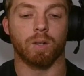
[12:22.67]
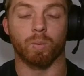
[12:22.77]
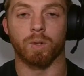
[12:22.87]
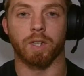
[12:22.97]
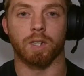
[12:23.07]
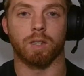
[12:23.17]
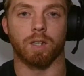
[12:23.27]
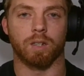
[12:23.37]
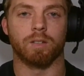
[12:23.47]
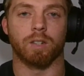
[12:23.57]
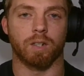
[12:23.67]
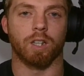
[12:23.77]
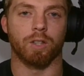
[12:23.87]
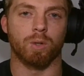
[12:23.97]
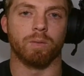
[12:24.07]
we'll get there, and then
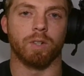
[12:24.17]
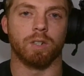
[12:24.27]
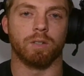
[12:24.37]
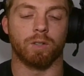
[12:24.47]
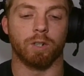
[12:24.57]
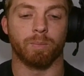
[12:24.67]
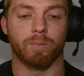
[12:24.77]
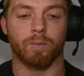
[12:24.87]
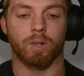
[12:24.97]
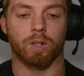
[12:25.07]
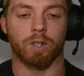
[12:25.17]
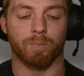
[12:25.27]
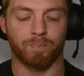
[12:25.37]
I'll do a video on him.